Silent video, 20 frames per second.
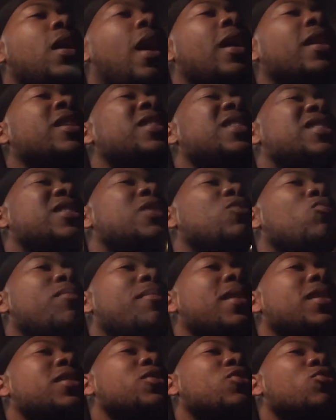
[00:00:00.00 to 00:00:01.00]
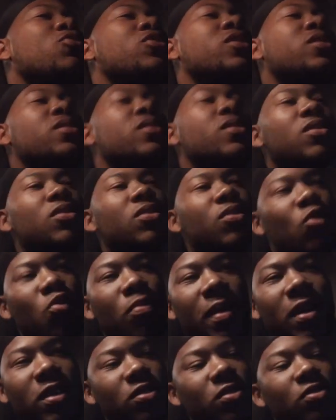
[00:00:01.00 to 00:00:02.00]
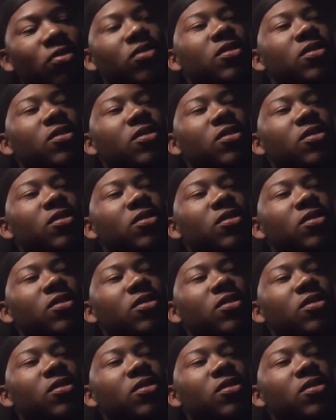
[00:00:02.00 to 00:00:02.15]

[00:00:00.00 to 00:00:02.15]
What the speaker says: I'll let y'all see who my soldiers are, man.